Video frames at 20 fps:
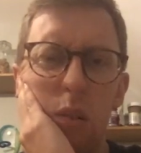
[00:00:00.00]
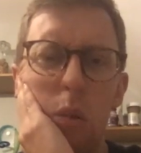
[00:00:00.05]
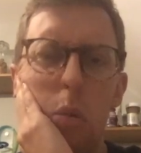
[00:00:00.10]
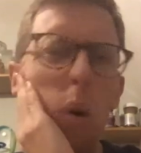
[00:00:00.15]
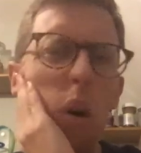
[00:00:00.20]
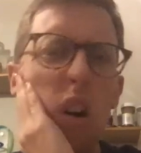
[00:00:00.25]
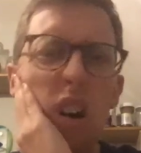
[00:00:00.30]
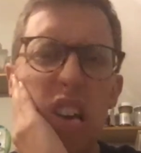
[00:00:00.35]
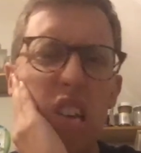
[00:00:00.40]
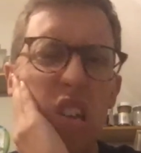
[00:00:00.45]

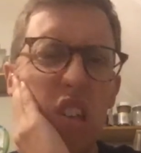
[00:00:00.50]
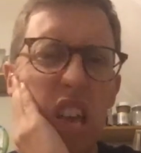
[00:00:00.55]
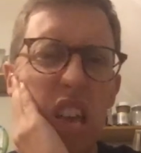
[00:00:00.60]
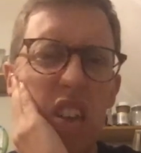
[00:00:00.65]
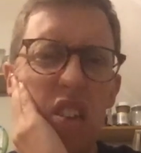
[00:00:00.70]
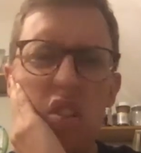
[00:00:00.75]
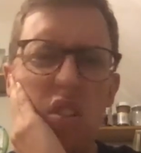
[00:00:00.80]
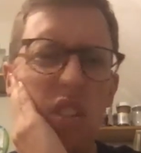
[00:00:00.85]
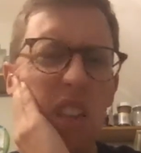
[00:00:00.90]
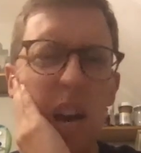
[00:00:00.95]
what is it?
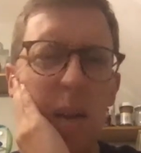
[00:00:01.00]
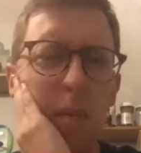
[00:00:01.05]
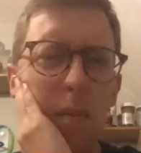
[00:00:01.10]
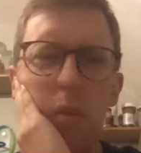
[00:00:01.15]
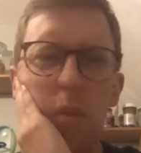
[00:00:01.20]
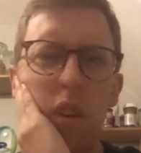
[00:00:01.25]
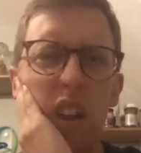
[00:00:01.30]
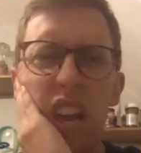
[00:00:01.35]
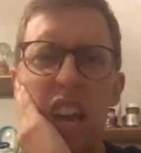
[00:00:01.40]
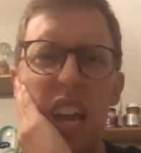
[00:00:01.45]
Just tell me
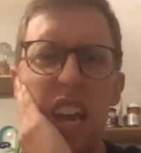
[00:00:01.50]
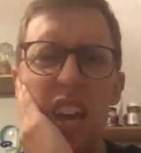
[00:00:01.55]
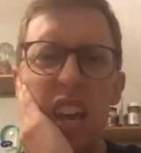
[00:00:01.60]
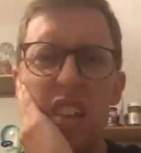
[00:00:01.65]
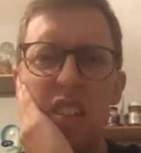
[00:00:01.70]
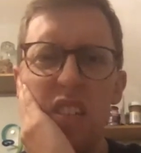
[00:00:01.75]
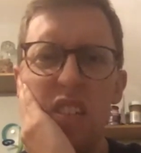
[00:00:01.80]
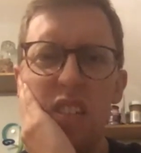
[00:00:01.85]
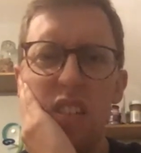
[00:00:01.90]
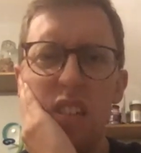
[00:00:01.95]
what it
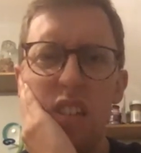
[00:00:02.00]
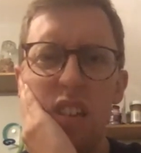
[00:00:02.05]
is.